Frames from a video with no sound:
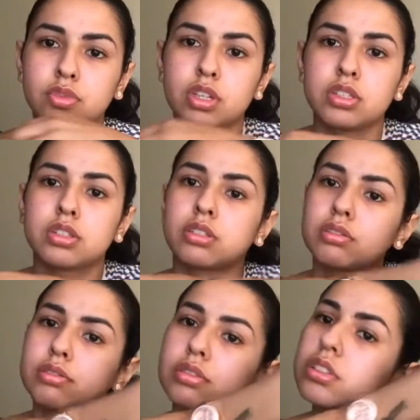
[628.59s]
Because
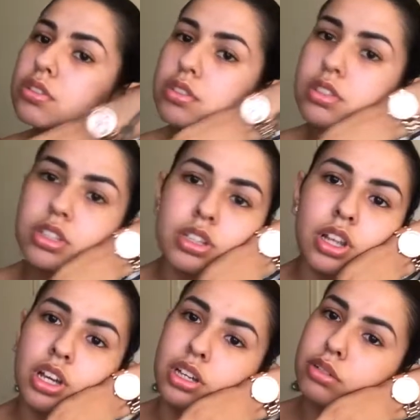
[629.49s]
can you see
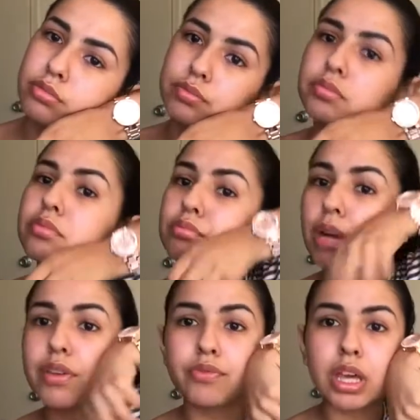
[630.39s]
like
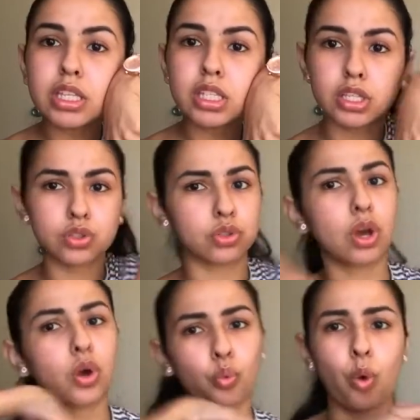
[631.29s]
my face is
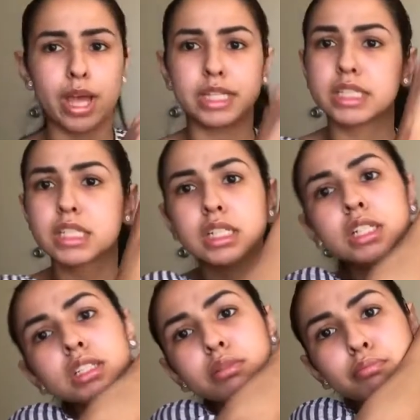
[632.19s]
white,
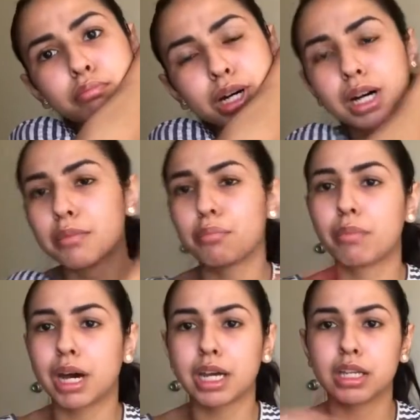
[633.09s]
but
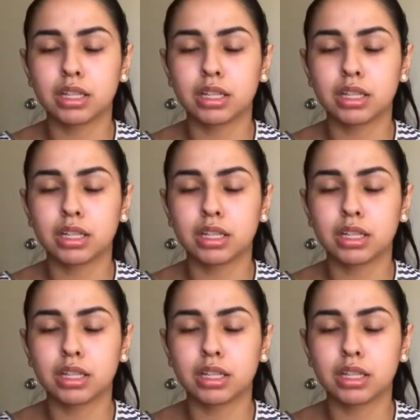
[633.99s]
my